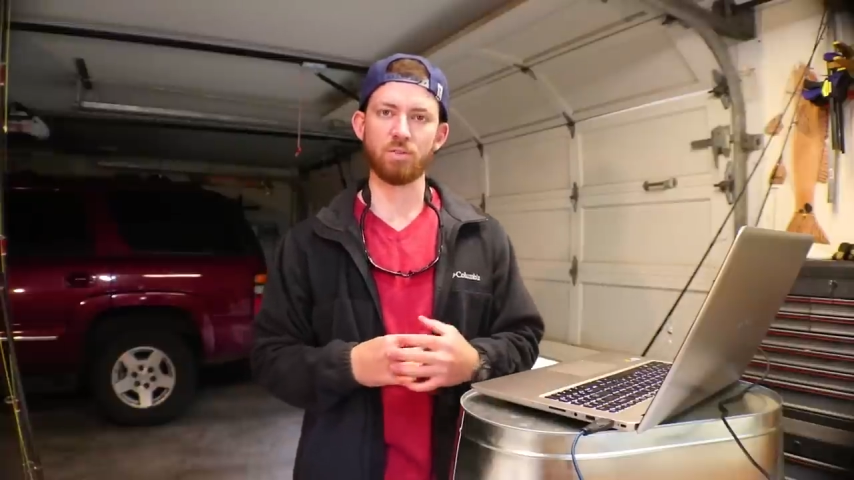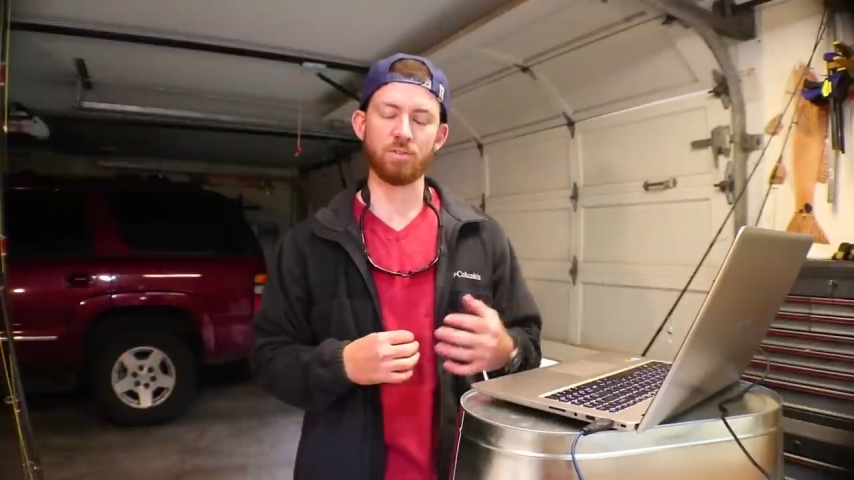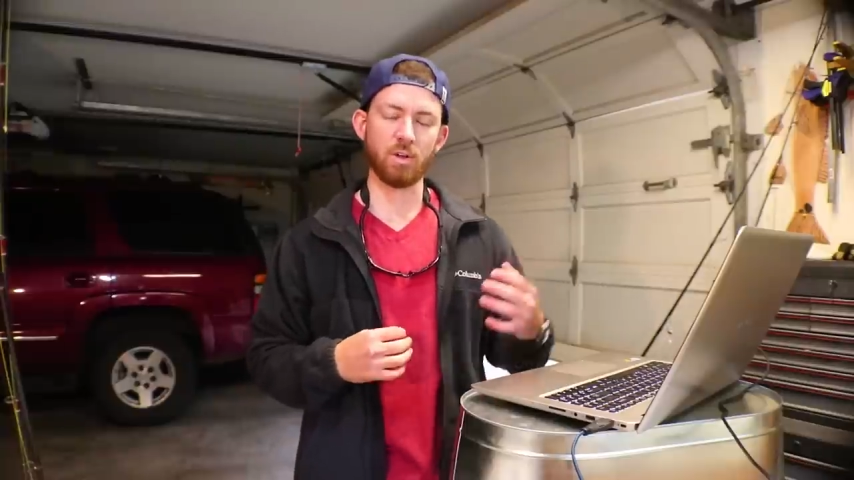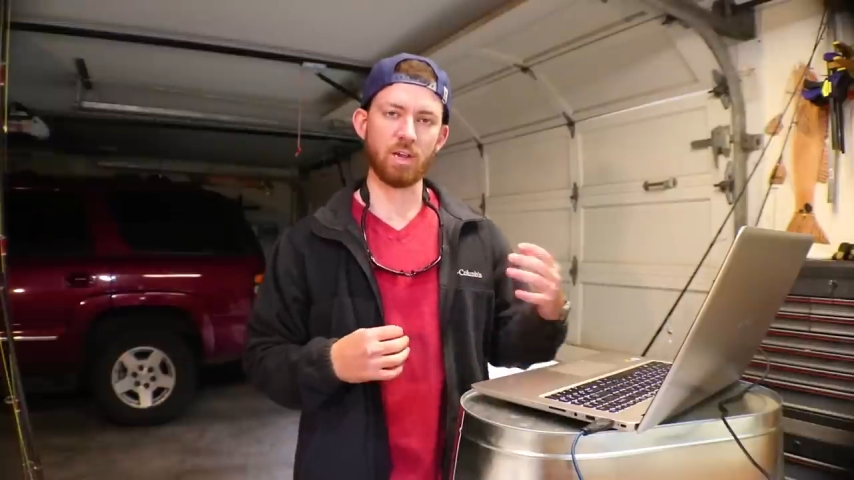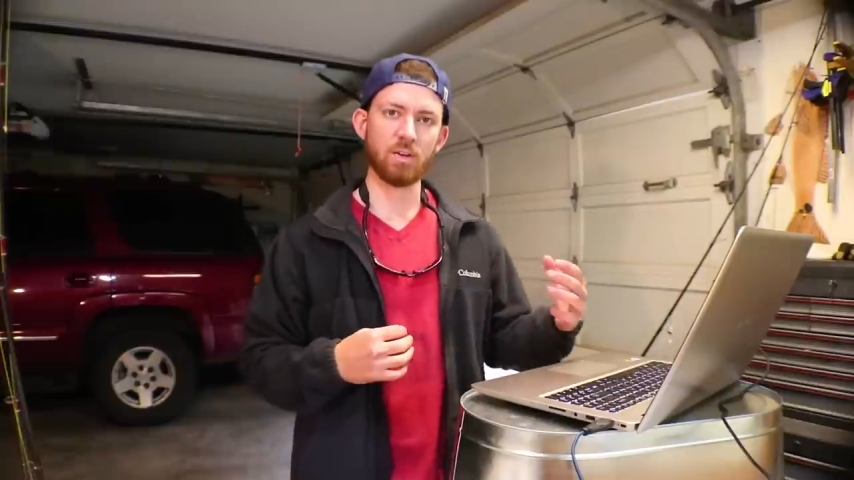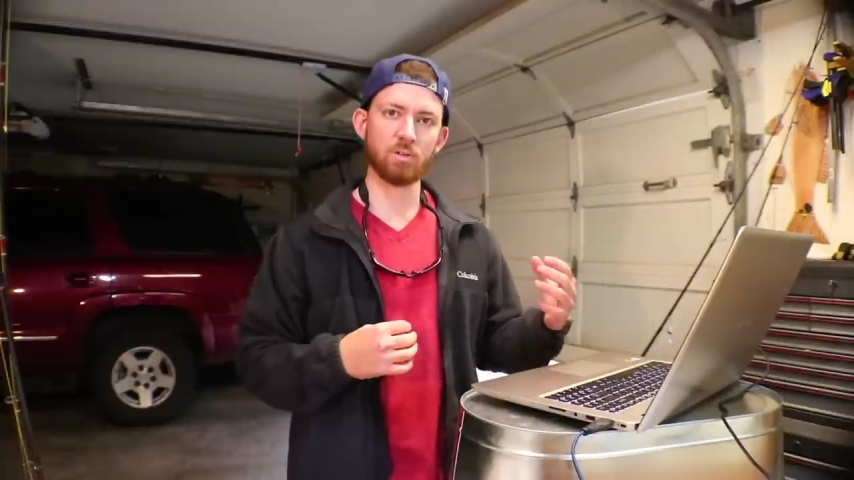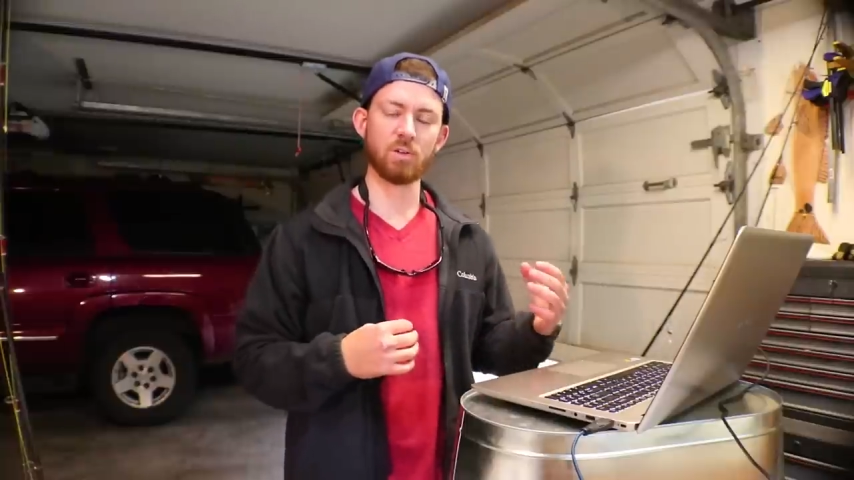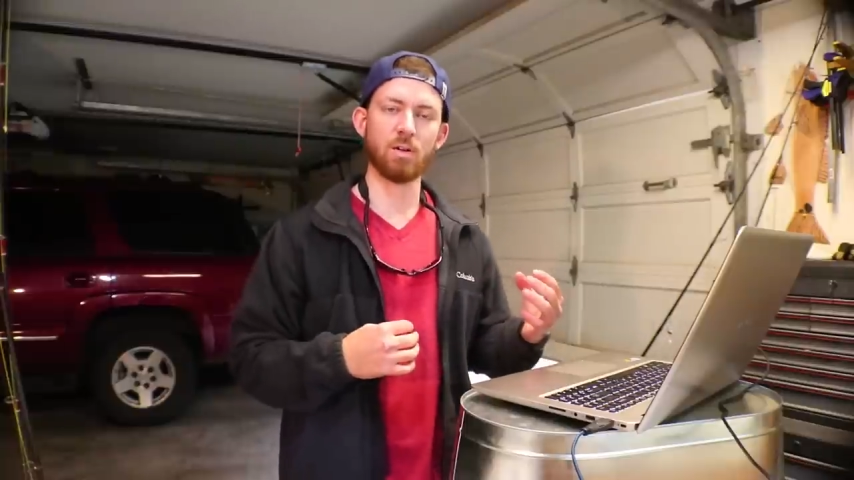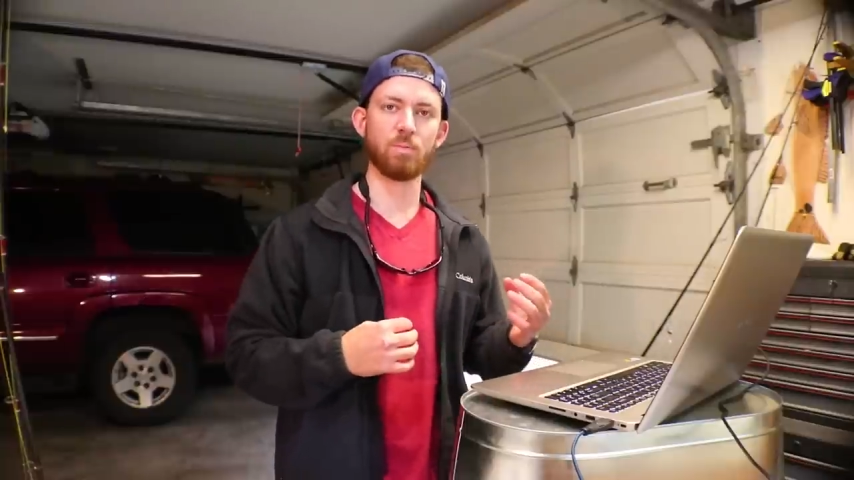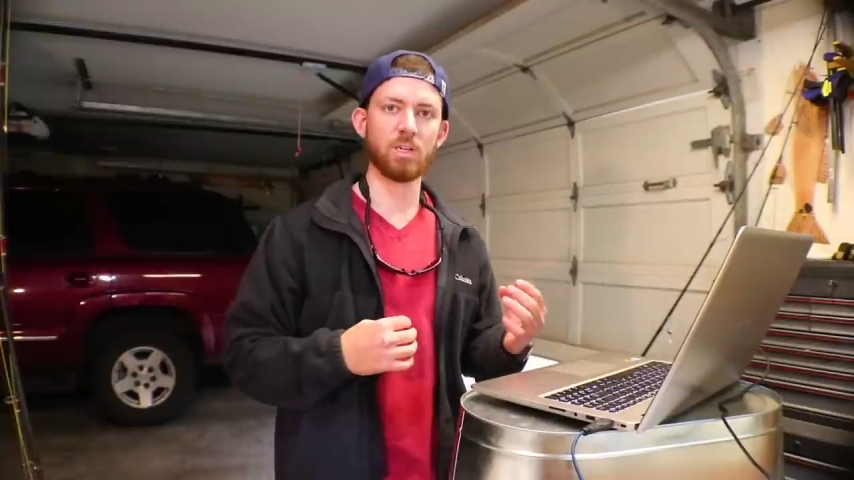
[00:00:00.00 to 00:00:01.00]
If the
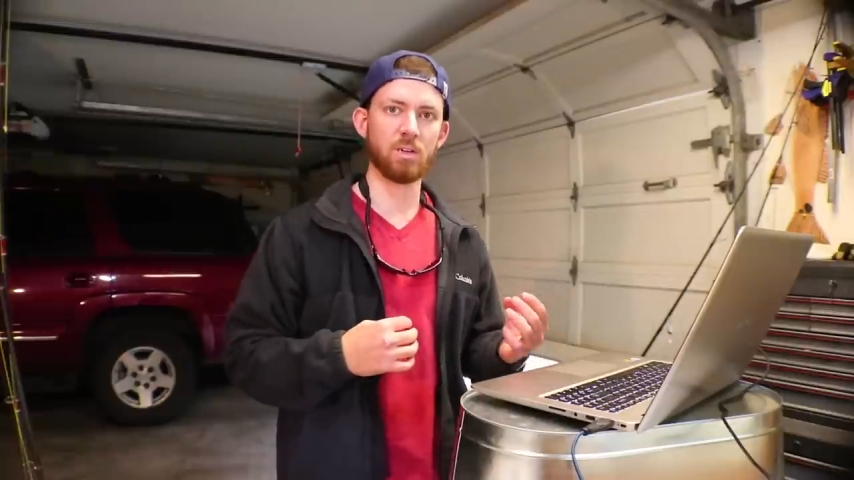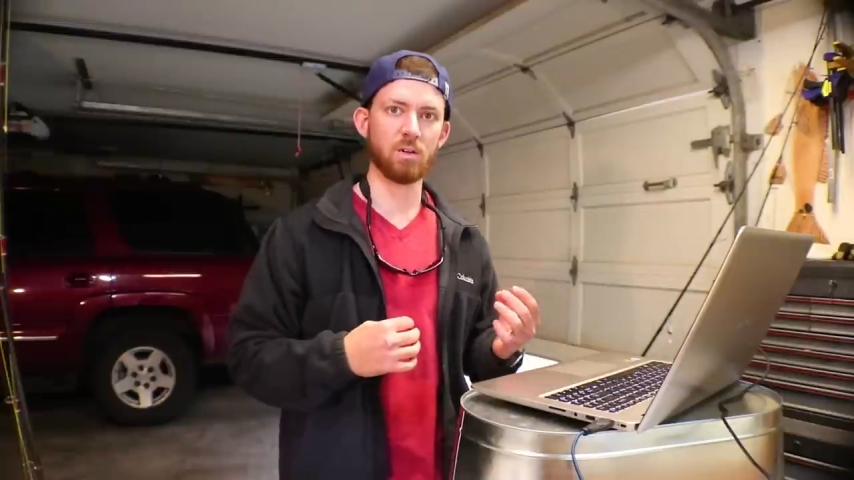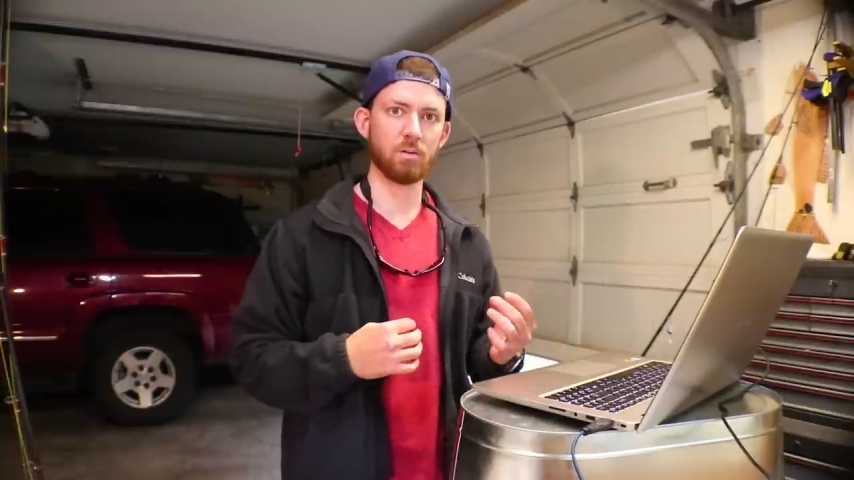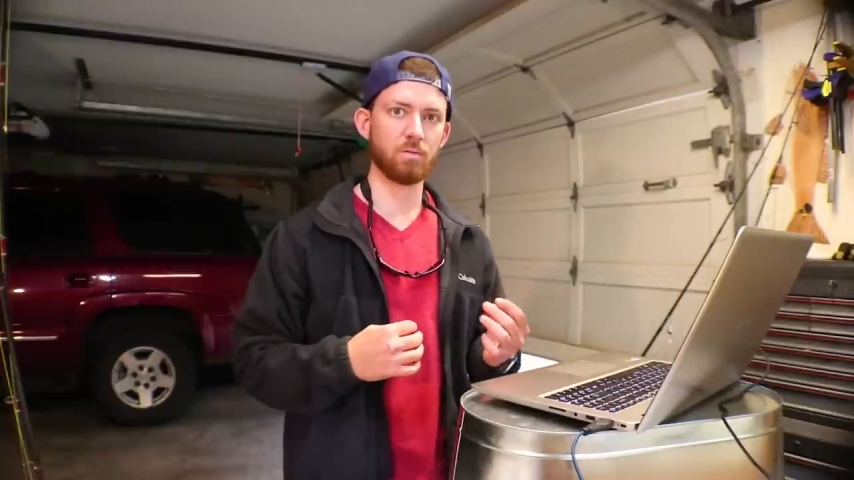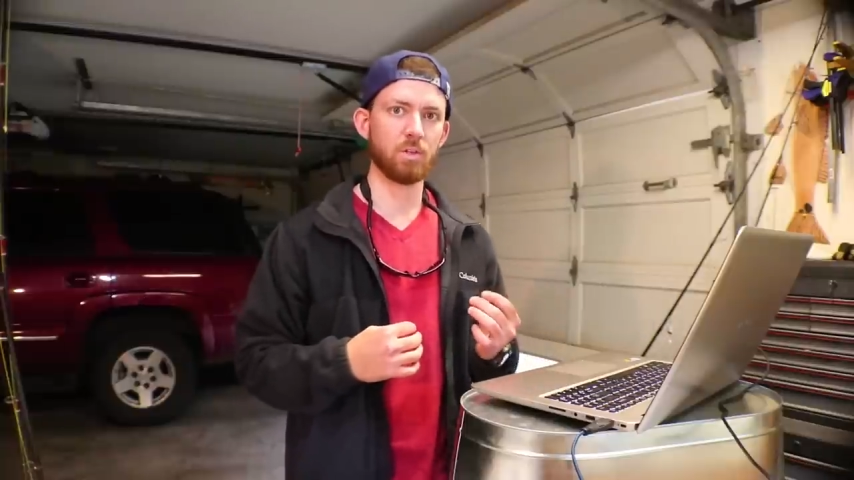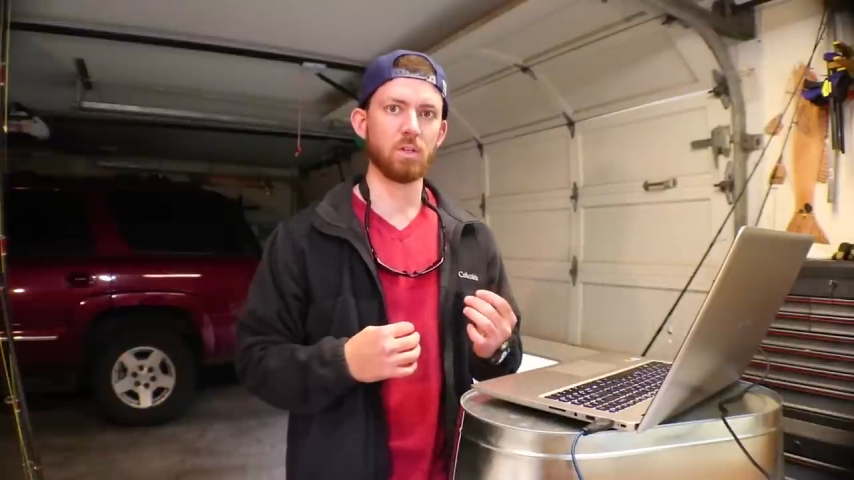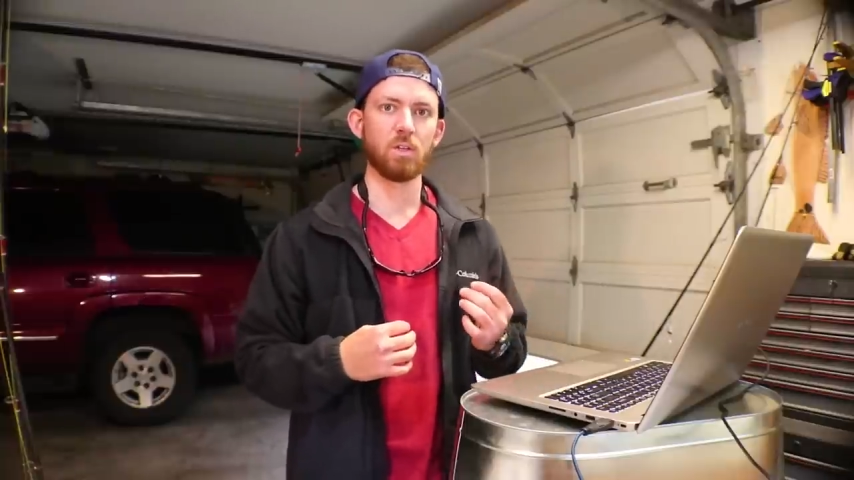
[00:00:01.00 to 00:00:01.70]
handle's not big enough,